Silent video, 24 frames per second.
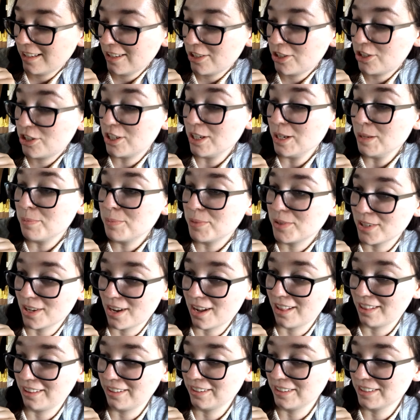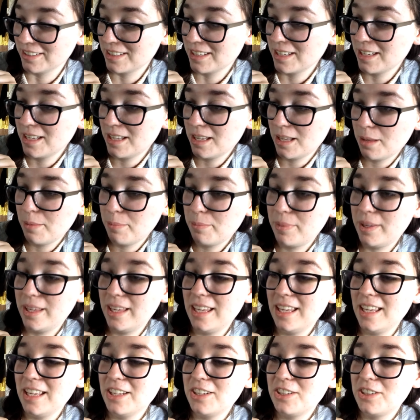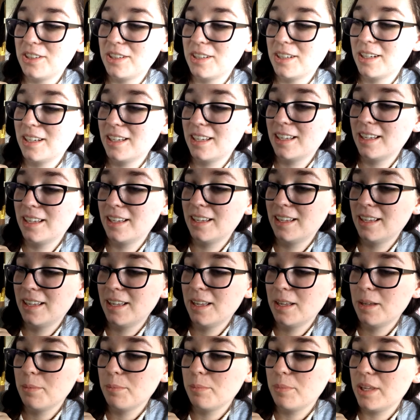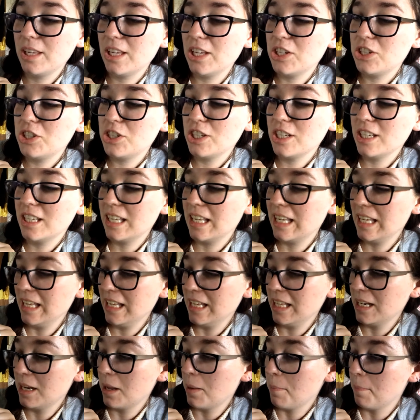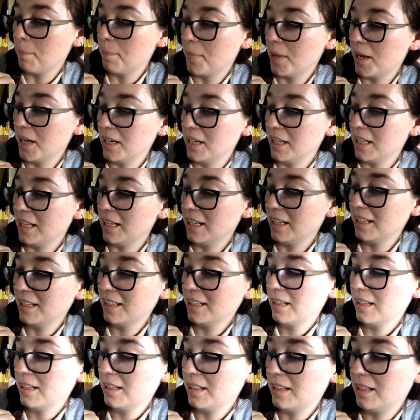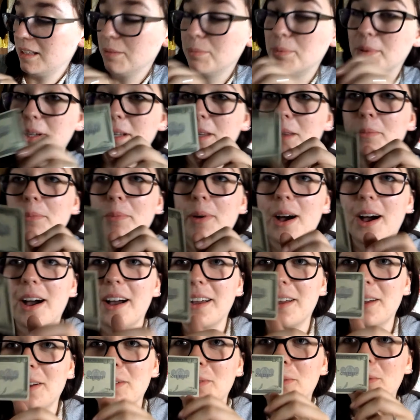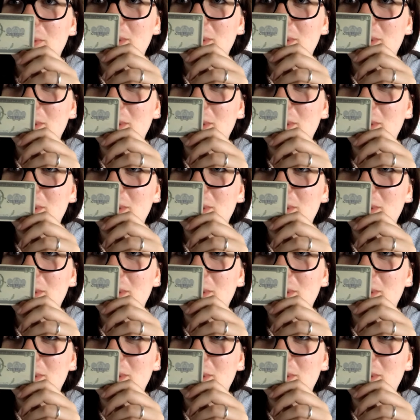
Sheep dollars. Peachy keen money. Keep it in the pocket.